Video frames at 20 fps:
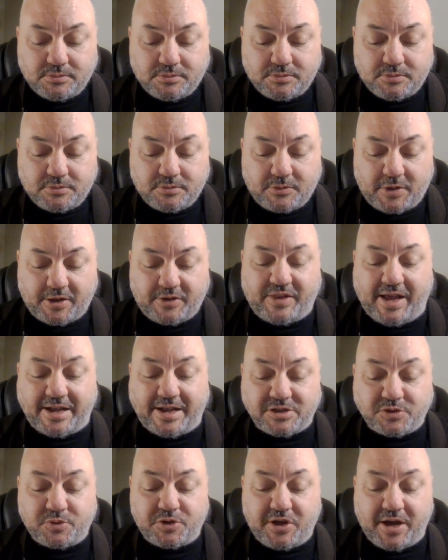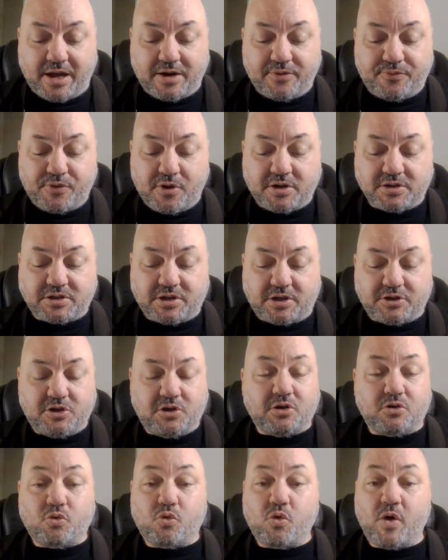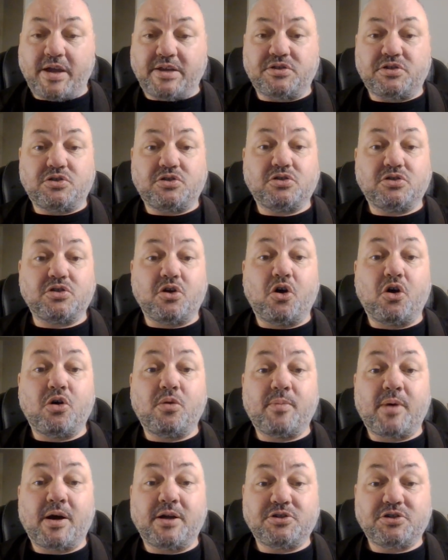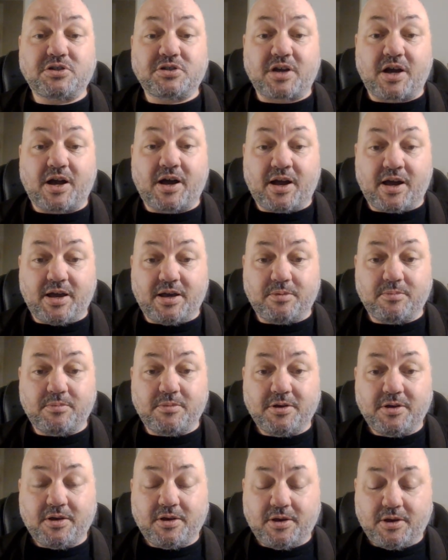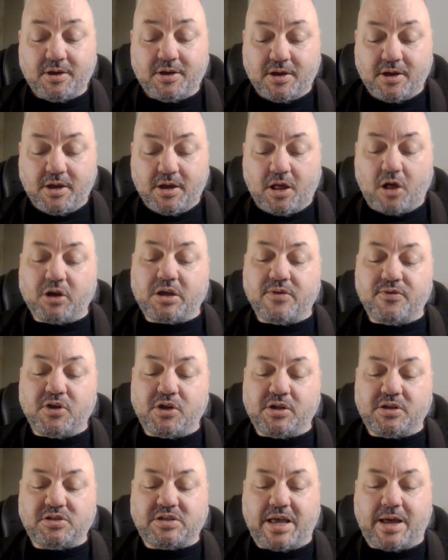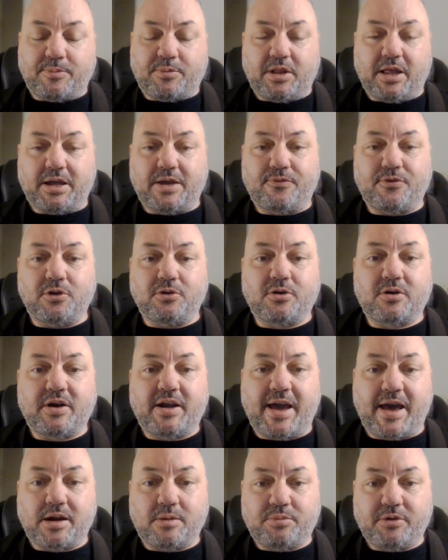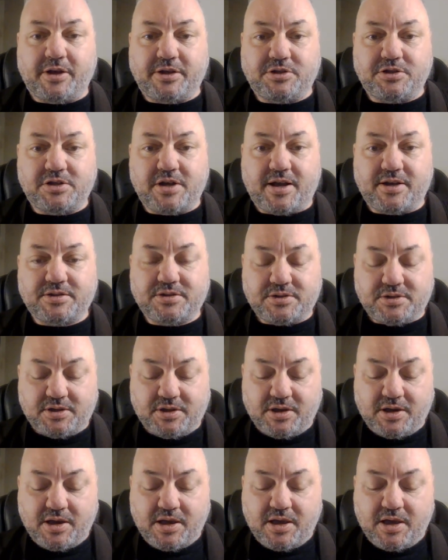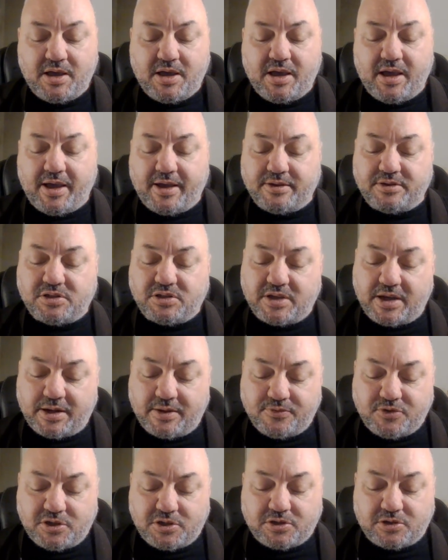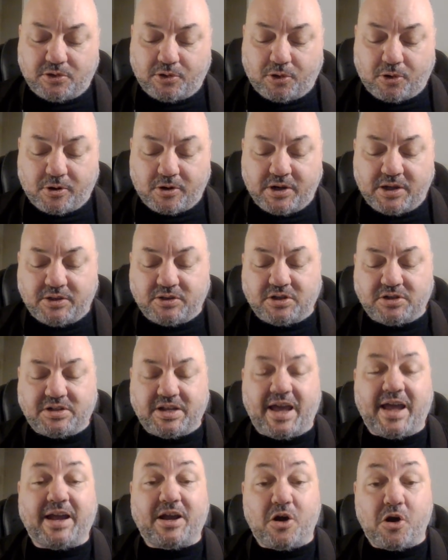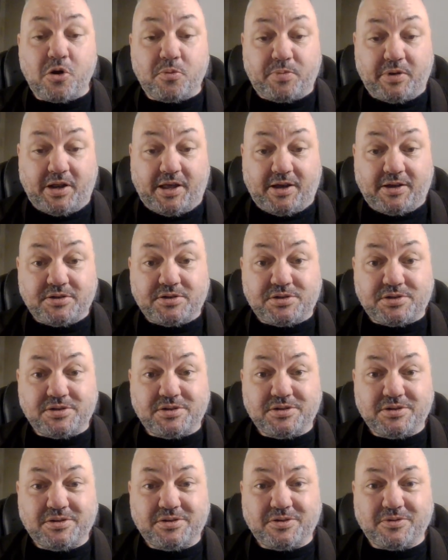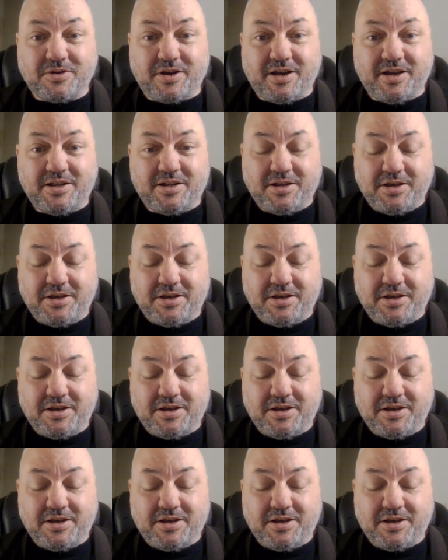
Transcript: Like that's what you got to focus on. You can waste so much time. I'll give you a good example. Like if you're learning how to play chess, instead of just learning the dang openings, right?